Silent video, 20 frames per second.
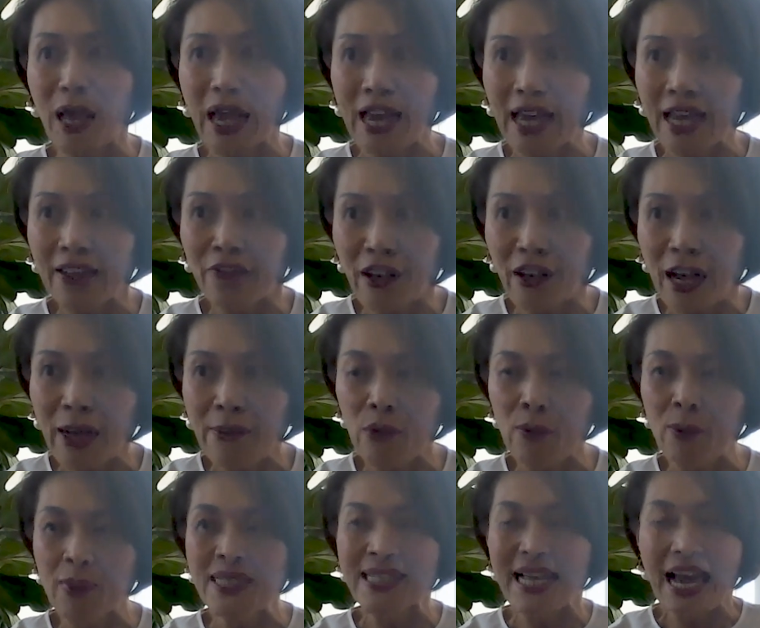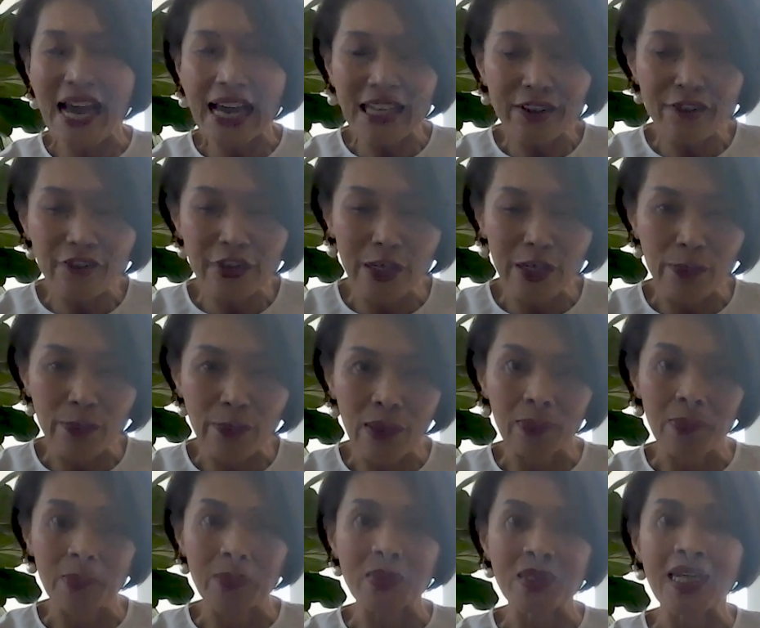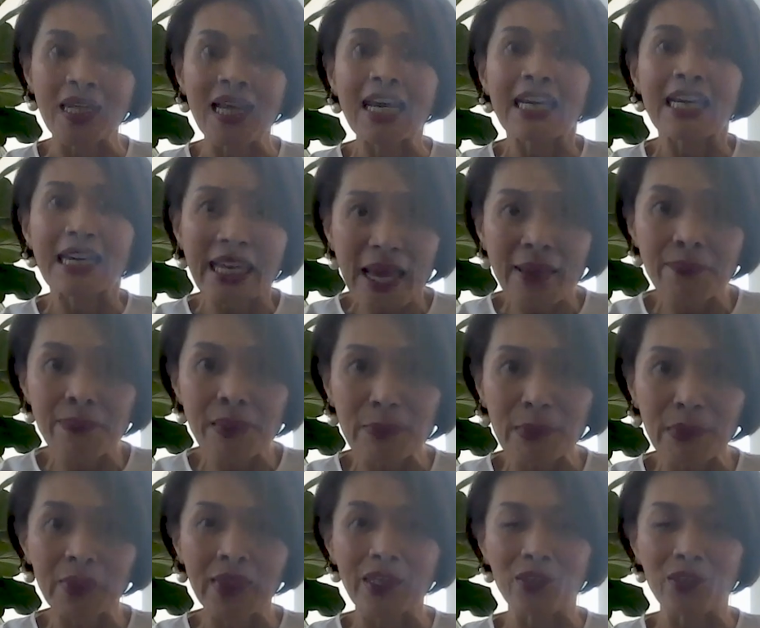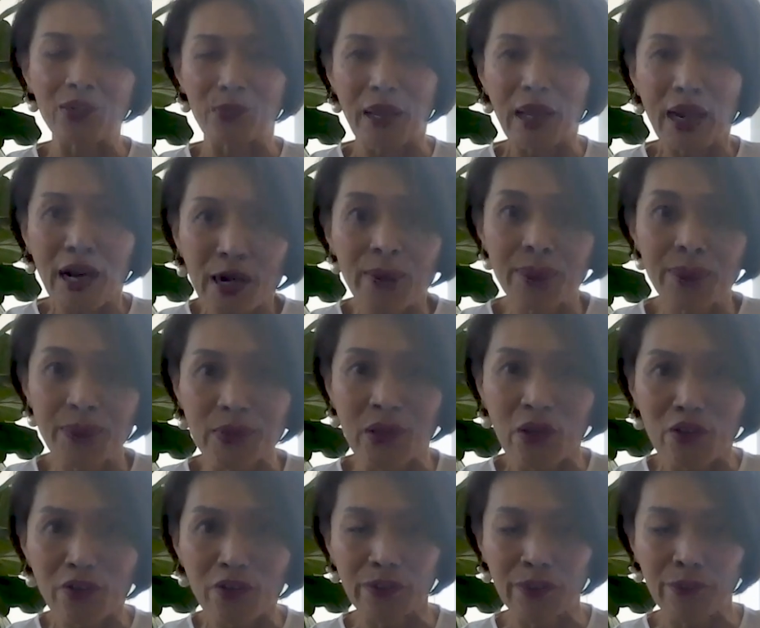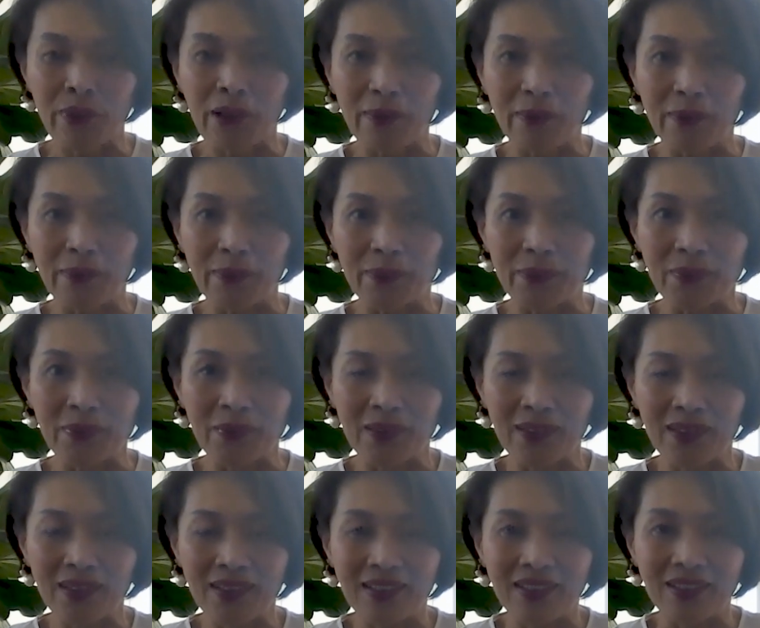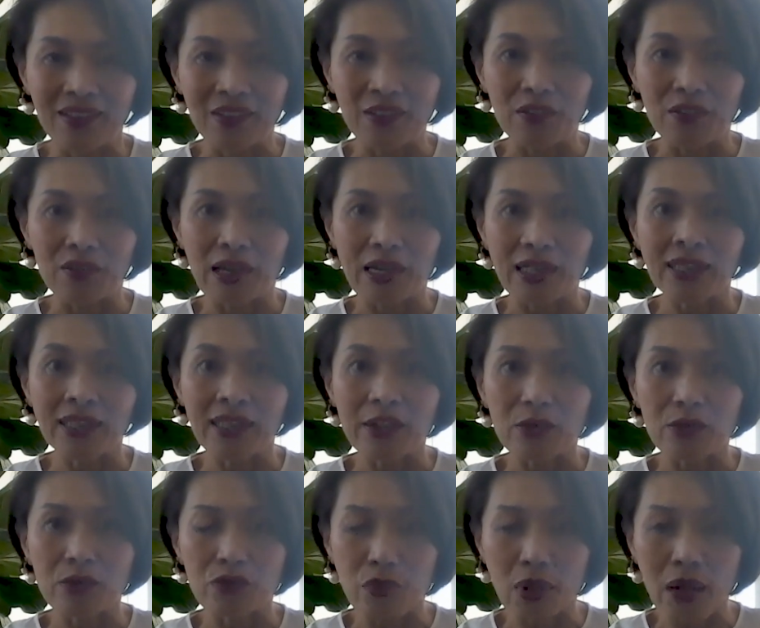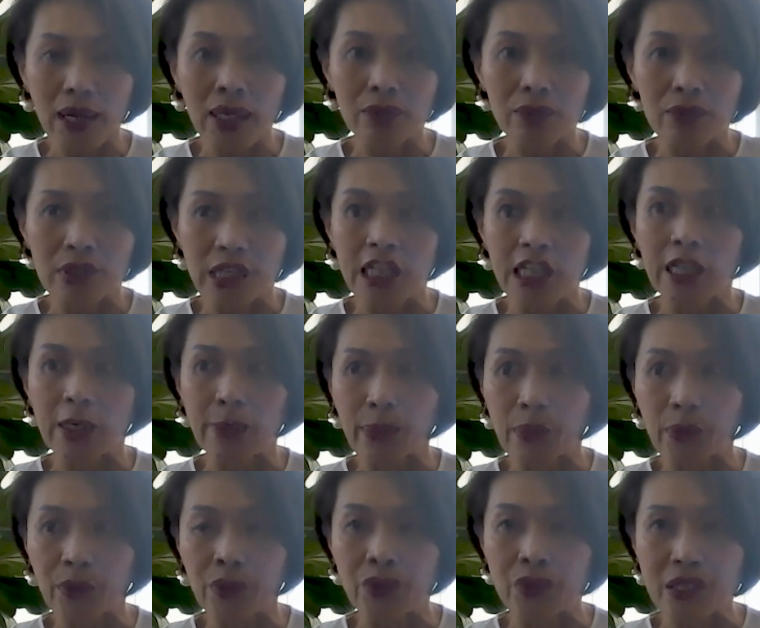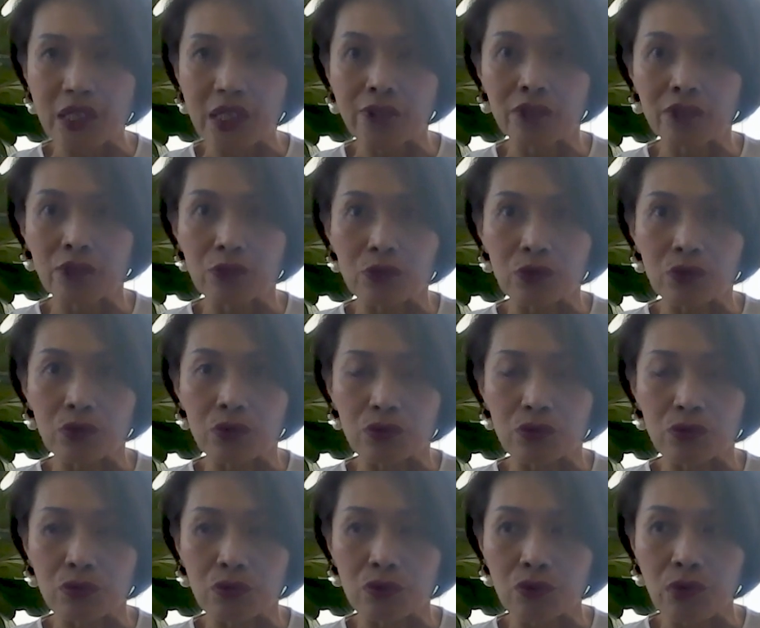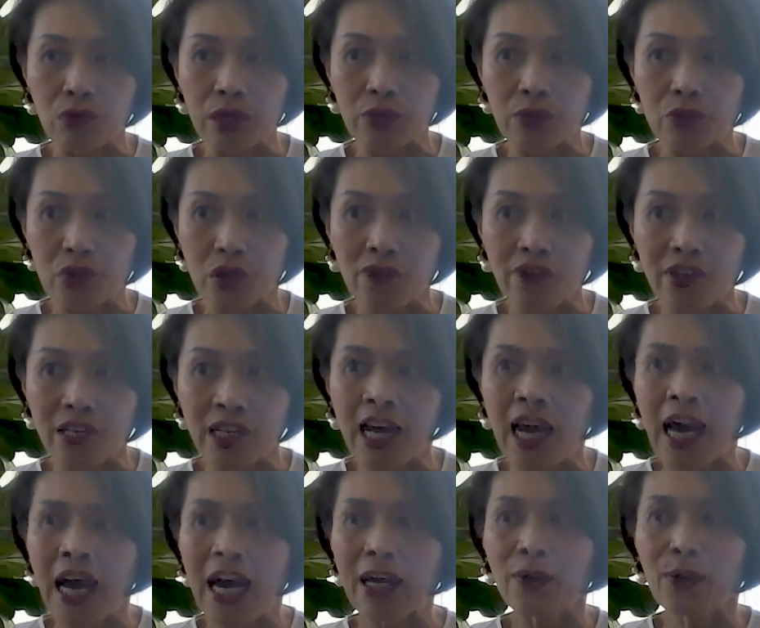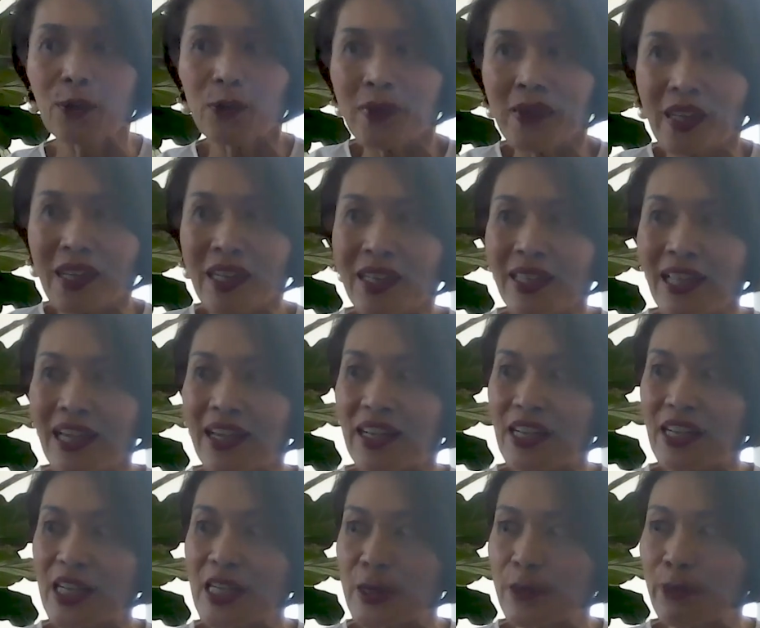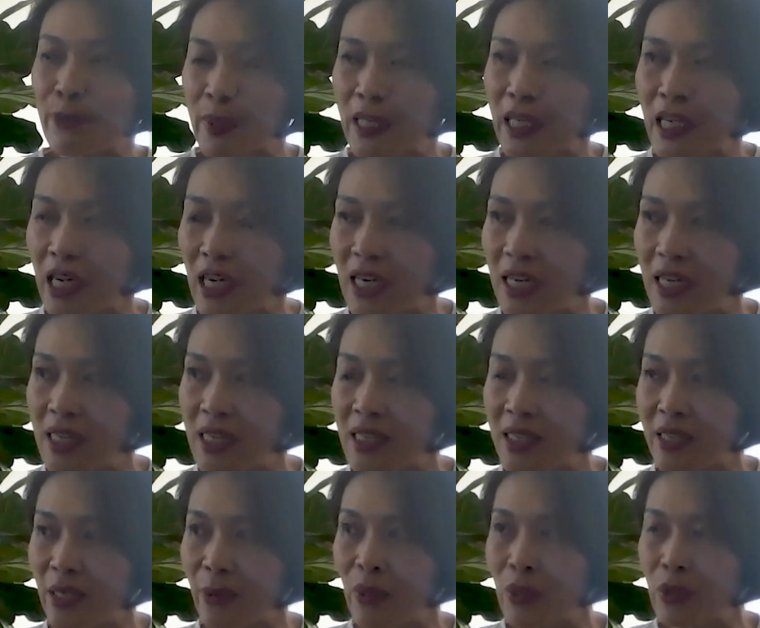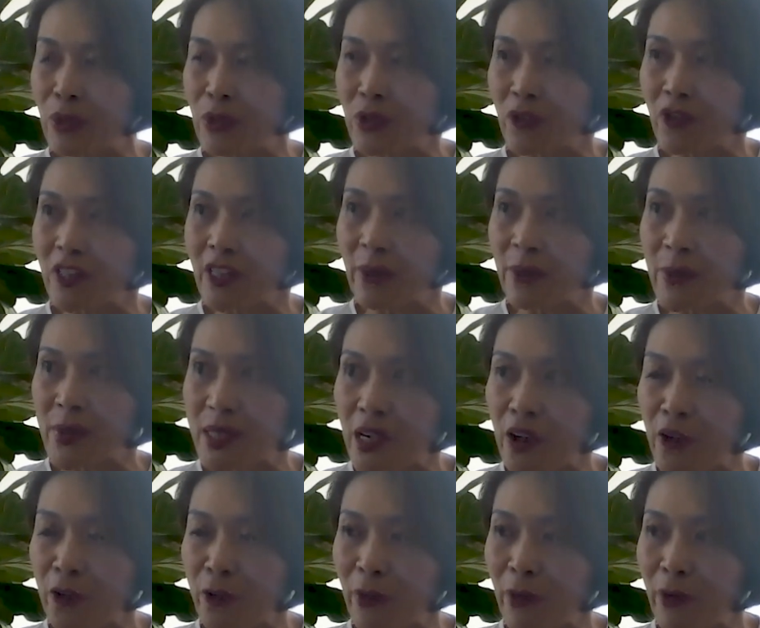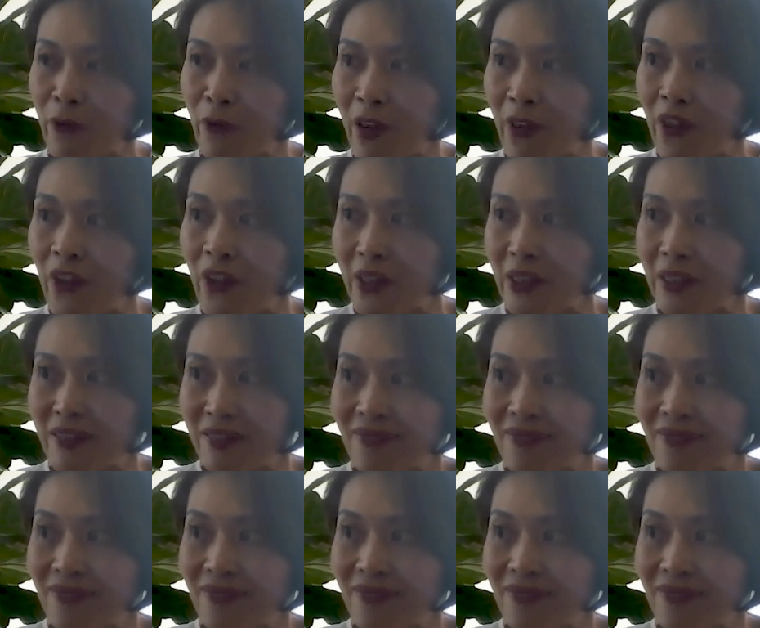at right moments elevate the problems, get people in to help solve the problems, rather than to try to take it upon yourself to try to solve it. I don't think that it's because they want to solve it themselves, but rather,